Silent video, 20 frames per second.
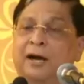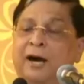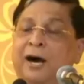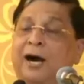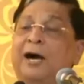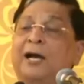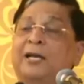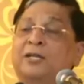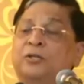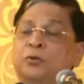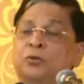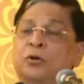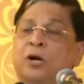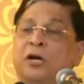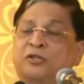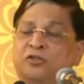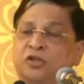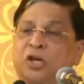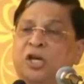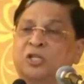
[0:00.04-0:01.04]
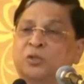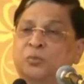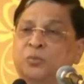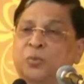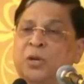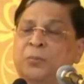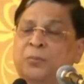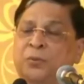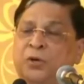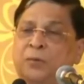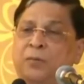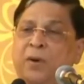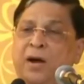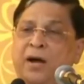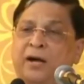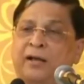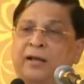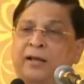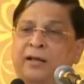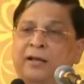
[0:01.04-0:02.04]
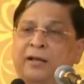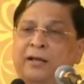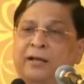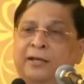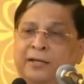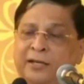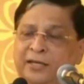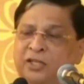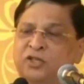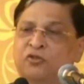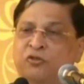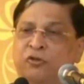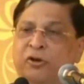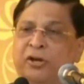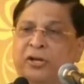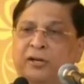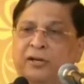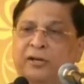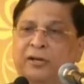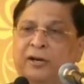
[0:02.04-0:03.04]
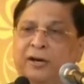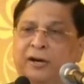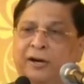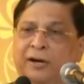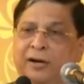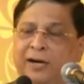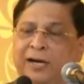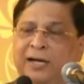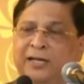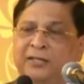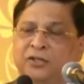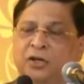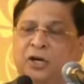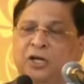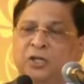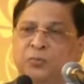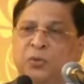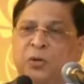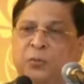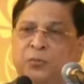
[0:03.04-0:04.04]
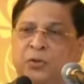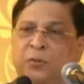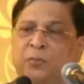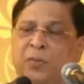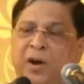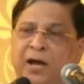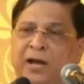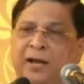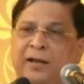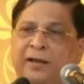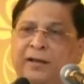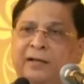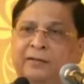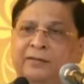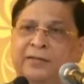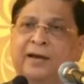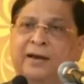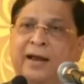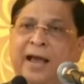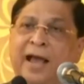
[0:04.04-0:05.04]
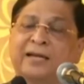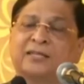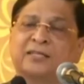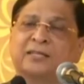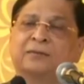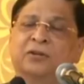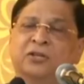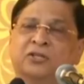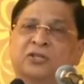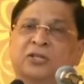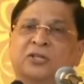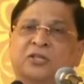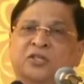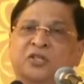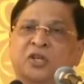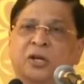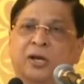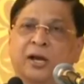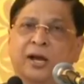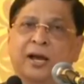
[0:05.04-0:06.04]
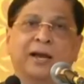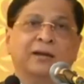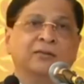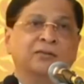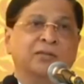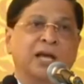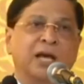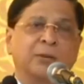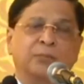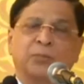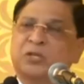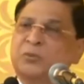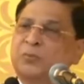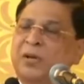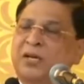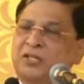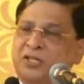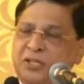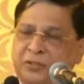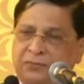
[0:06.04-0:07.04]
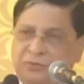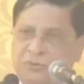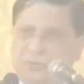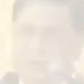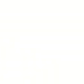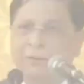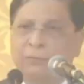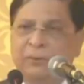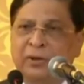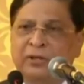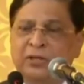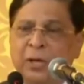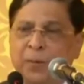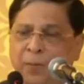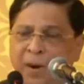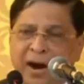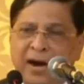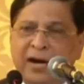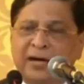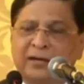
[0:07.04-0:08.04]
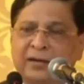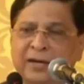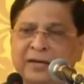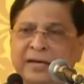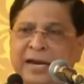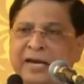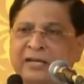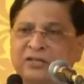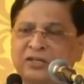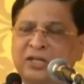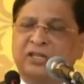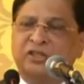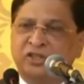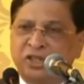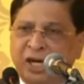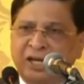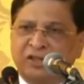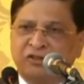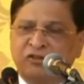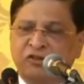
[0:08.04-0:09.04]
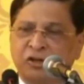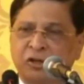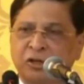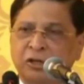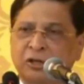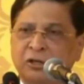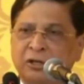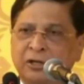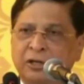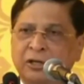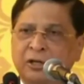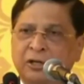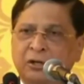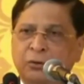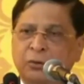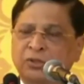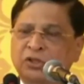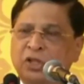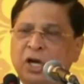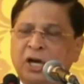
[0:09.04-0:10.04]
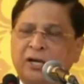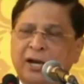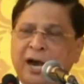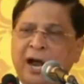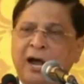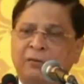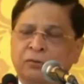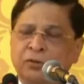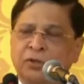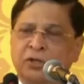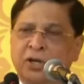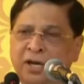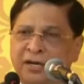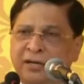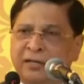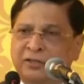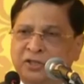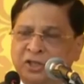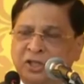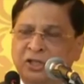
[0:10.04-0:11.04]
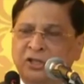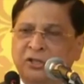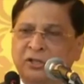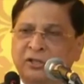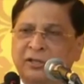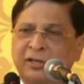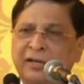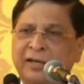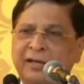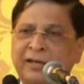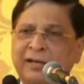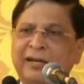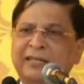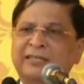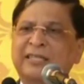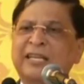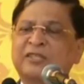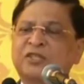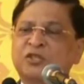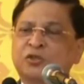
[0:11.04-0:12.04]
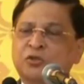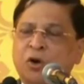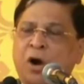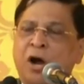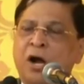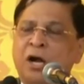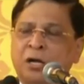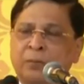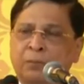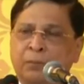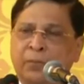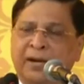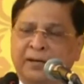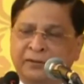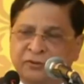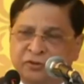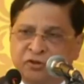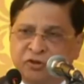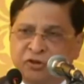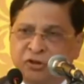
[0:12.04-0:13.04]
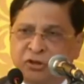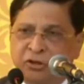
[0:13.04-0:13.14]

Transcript: I do not judge people by history. I judge people by their activities and their perspectives. When the bar connects a judge with the ground reality, it's a strong bridge.